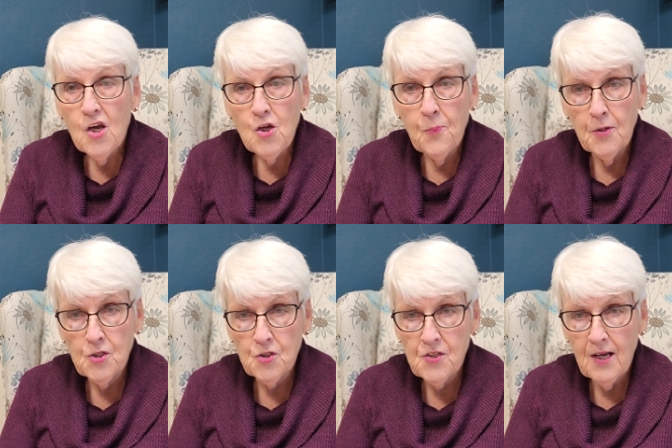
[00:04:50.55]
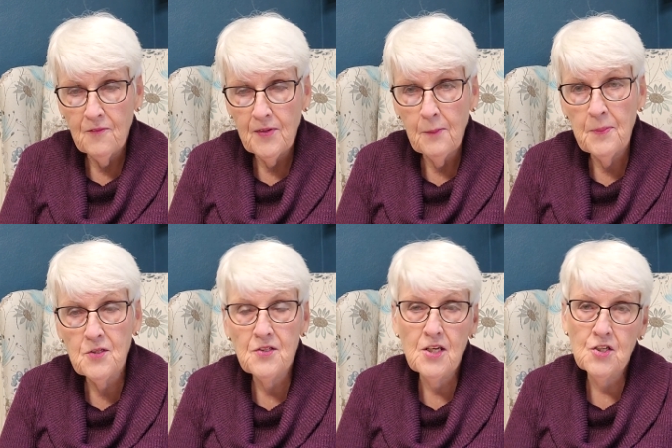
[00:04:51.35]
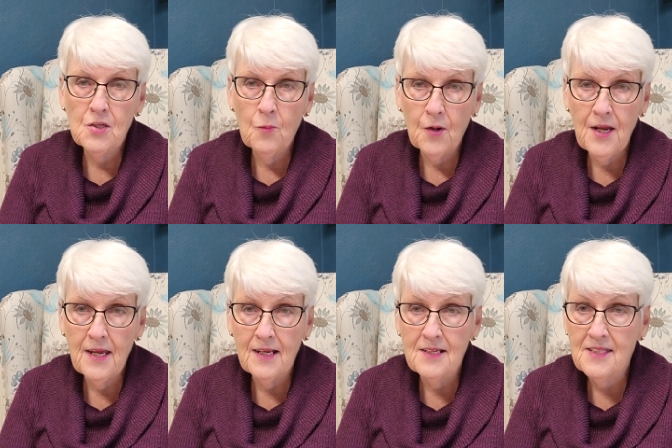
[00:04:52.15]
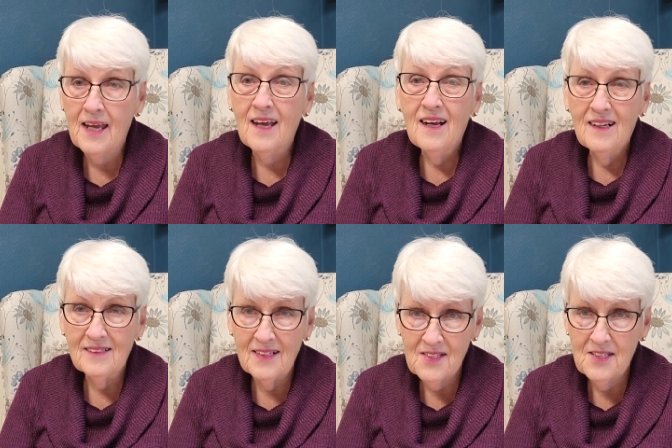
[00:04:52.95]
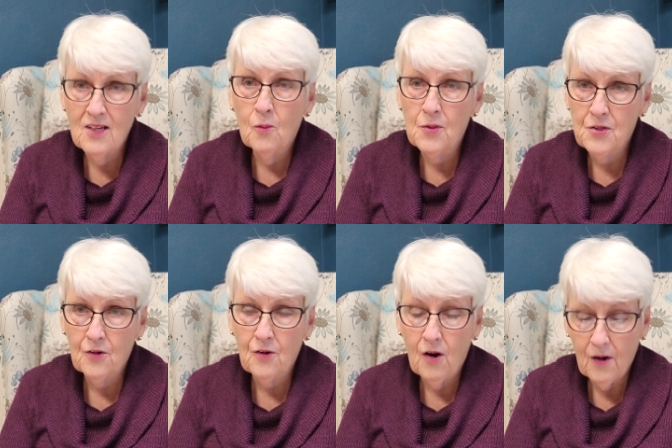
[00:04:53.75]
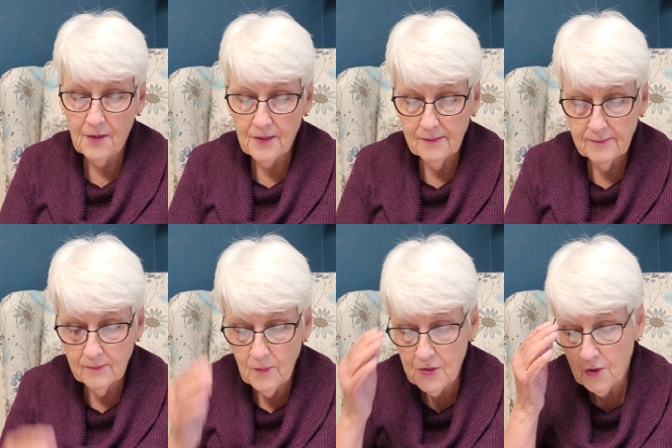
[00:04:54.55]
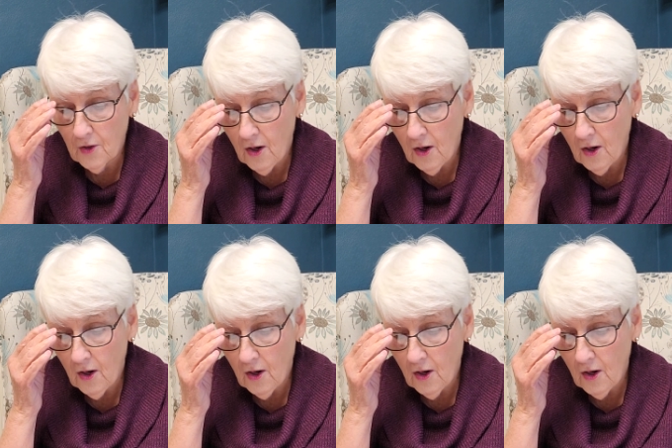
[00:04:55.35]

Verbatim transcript: you put yourself in a position where He can say, let's deal with your heart, with your